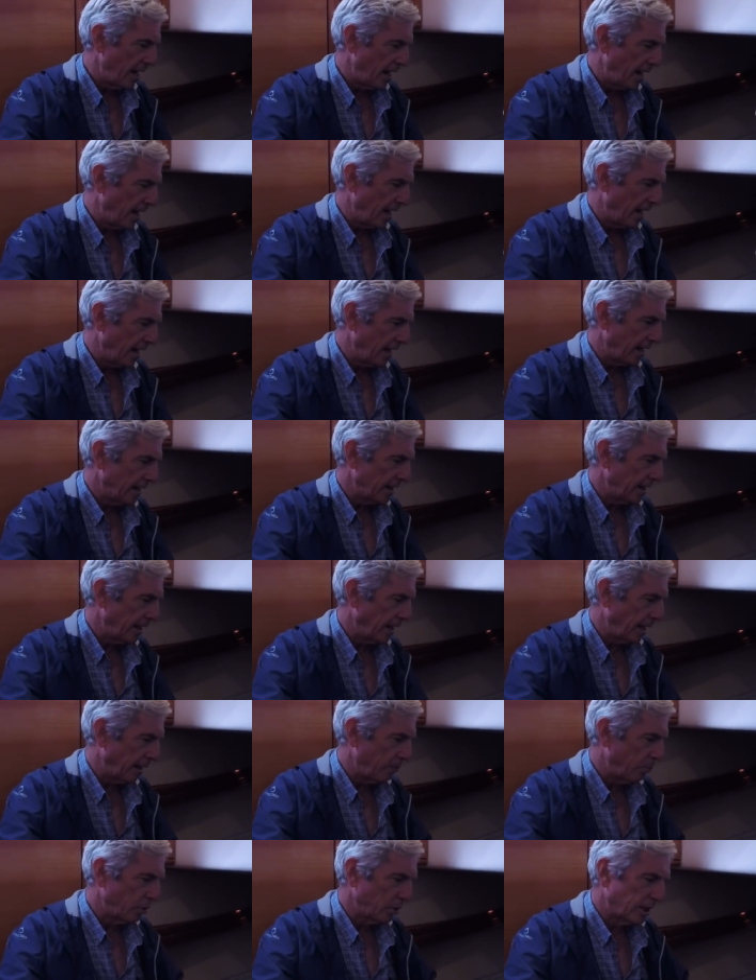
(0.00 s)
And
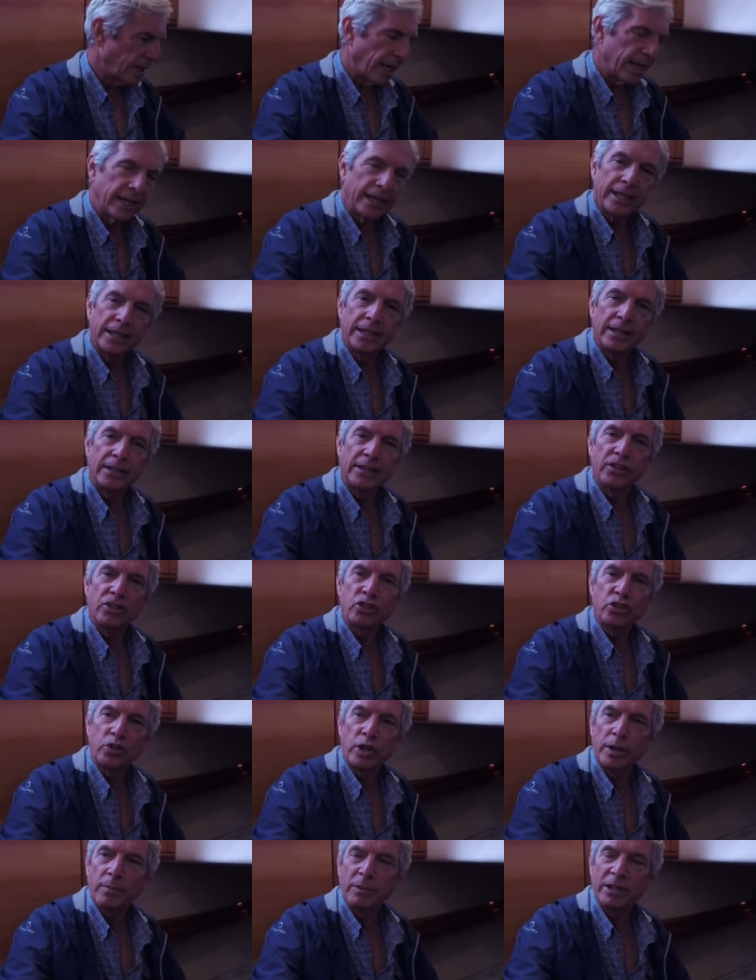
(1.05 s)
I put that in, this
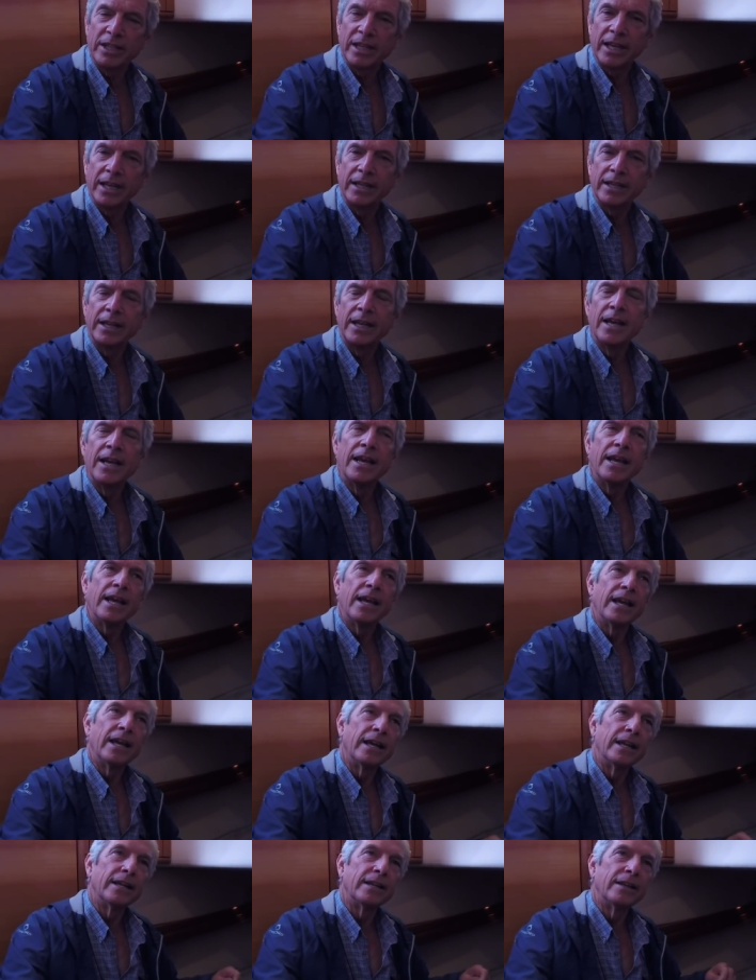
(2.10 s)
treatment in,
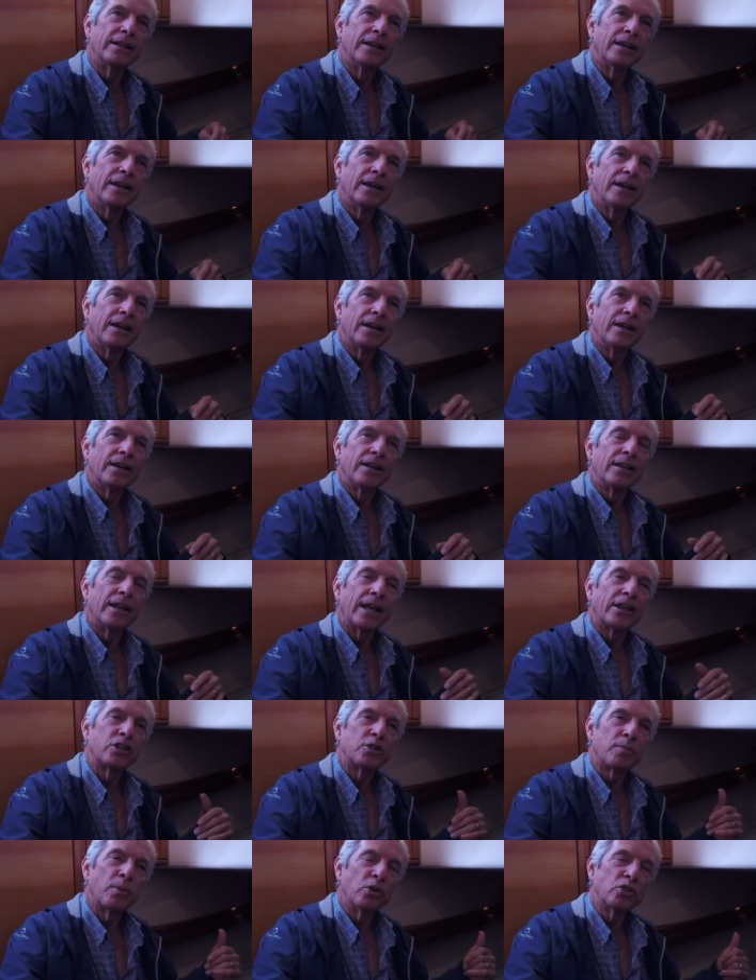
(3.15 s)
and
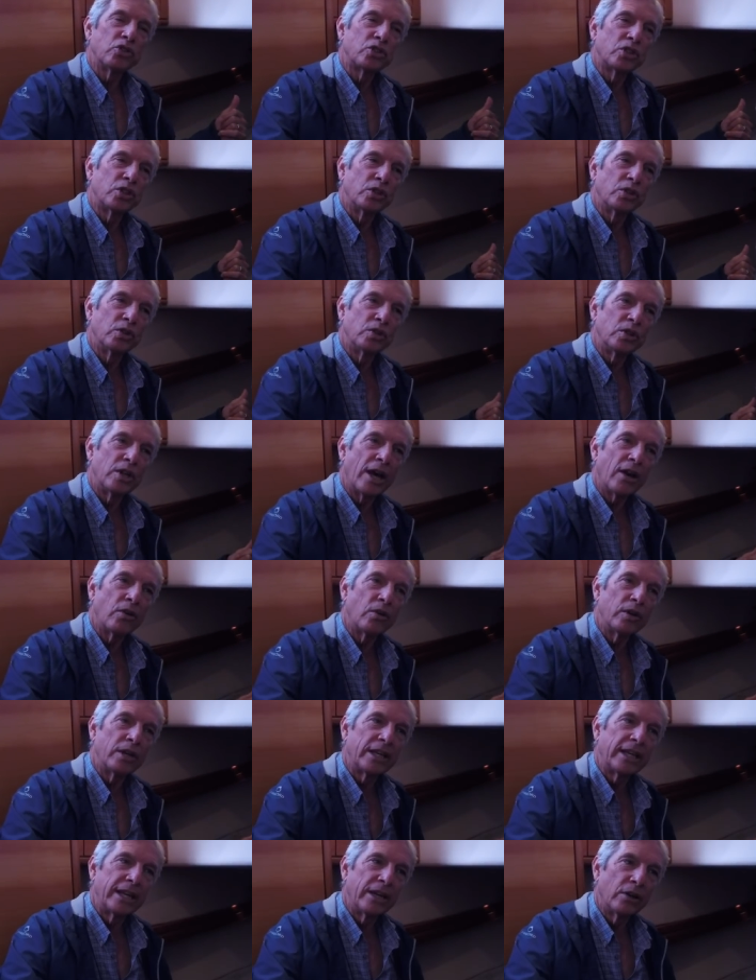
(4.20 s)
that's supposed to not
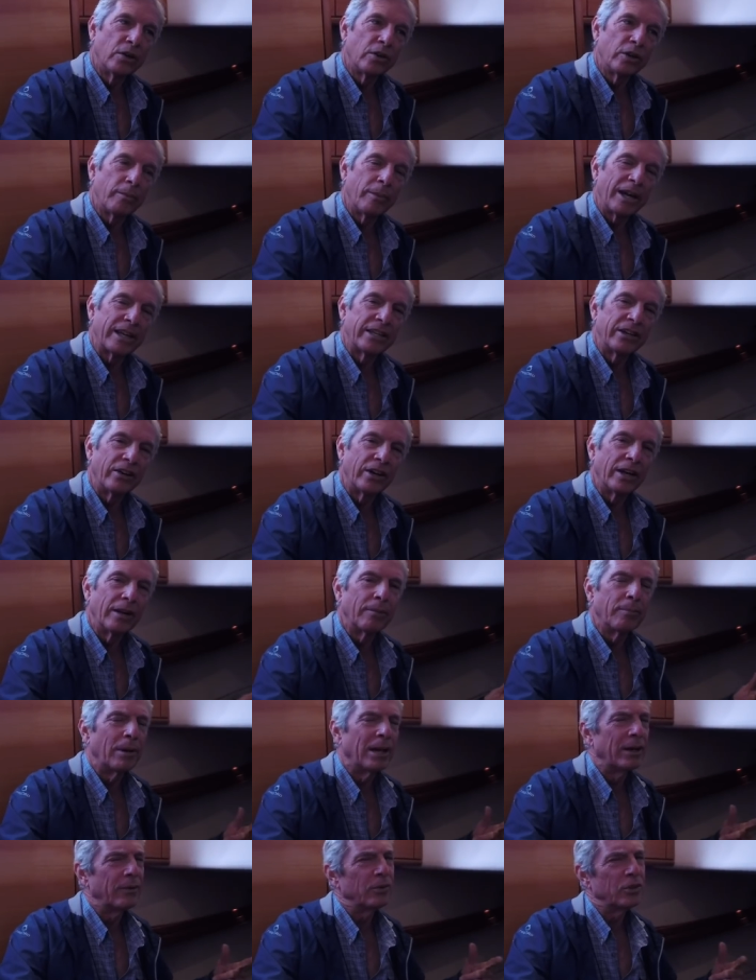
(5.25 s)
only kill the bacteria,
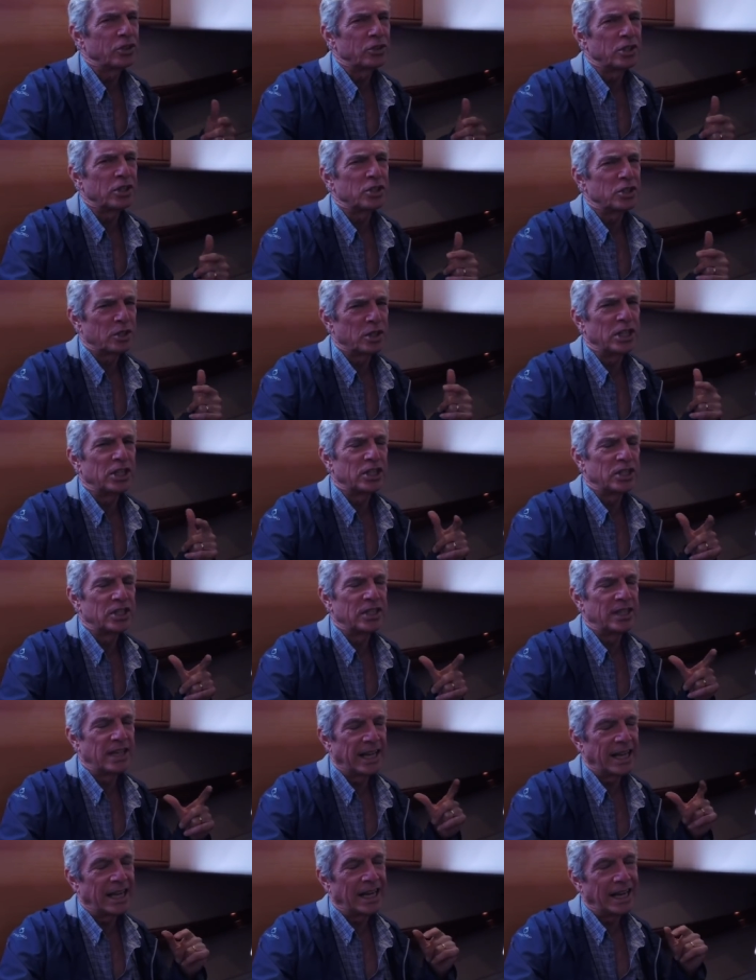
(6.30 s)
but it was, it's,
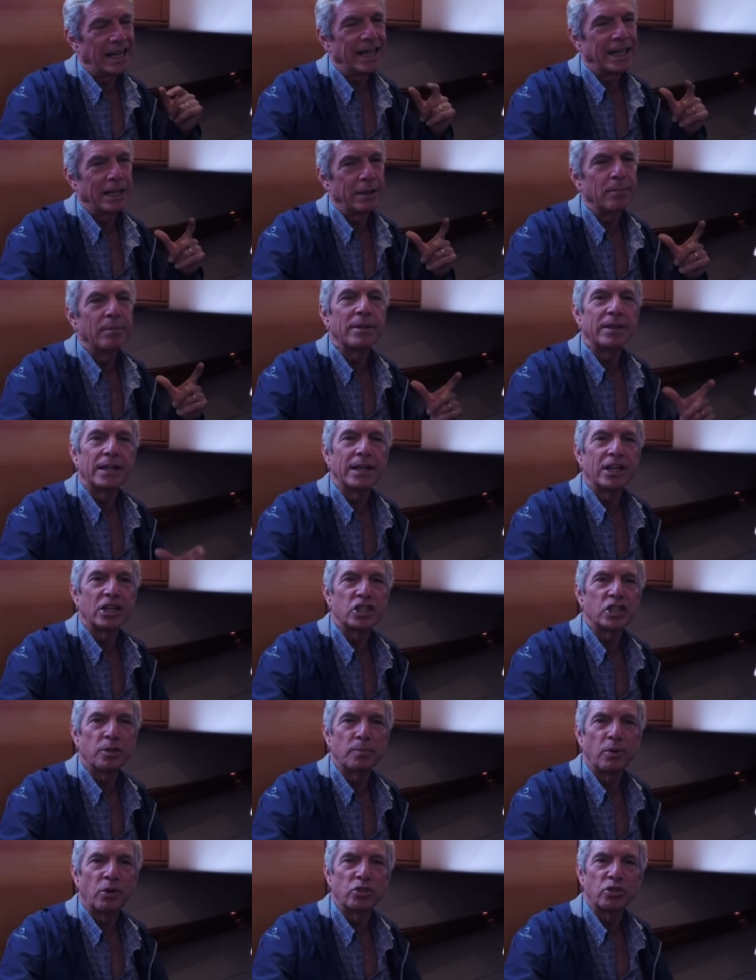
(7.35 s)
they claim that it's
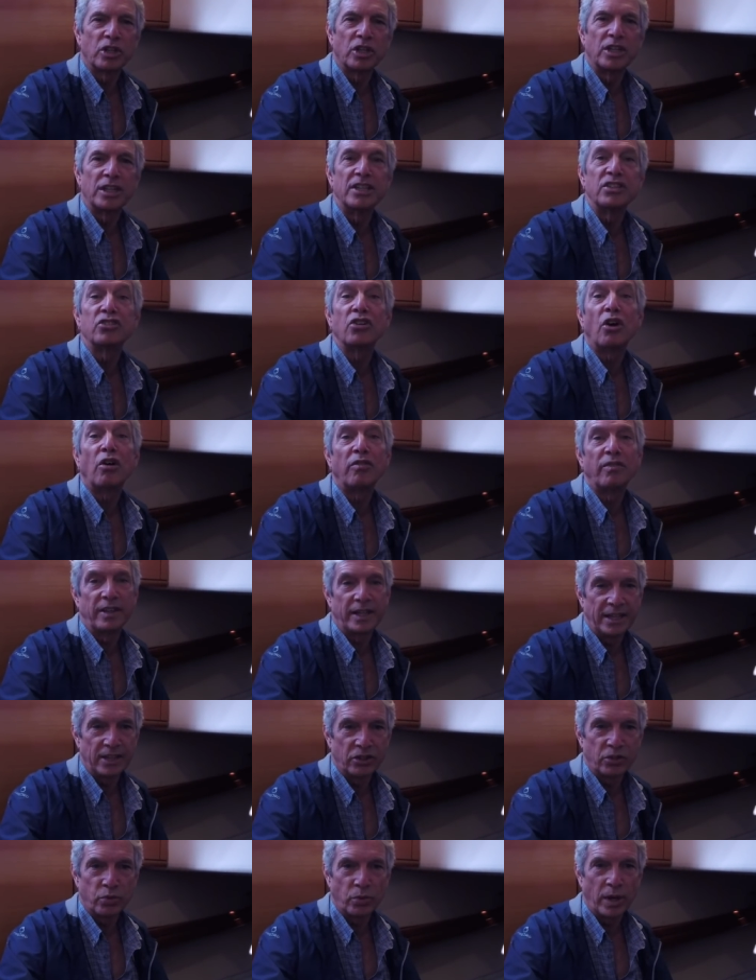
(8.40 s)
supposed to dissolve
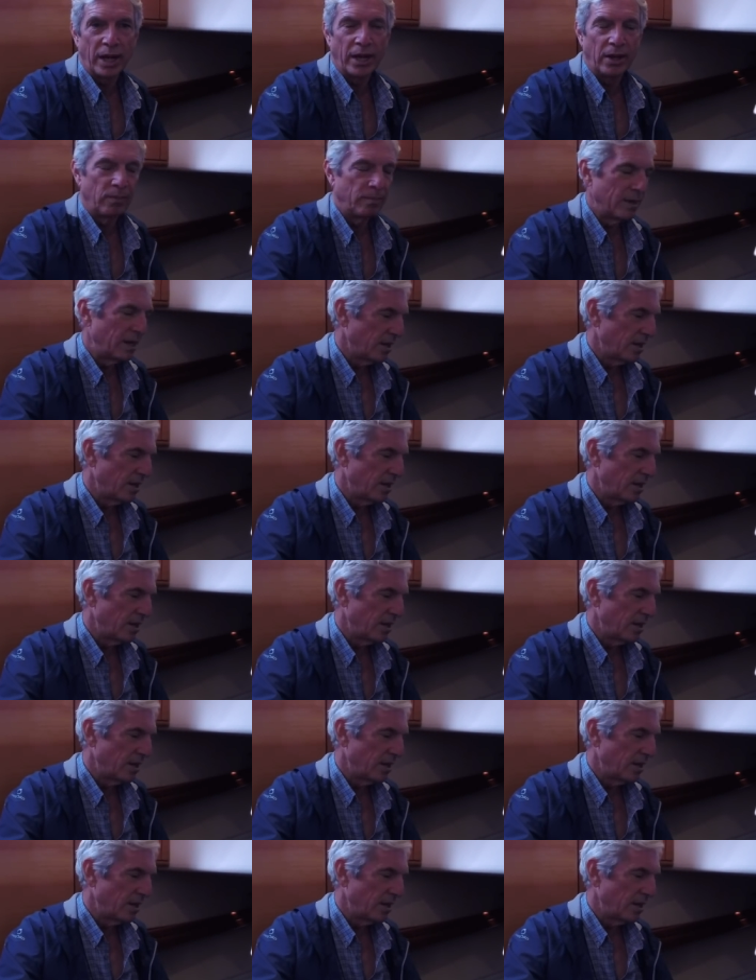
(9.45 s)
it as well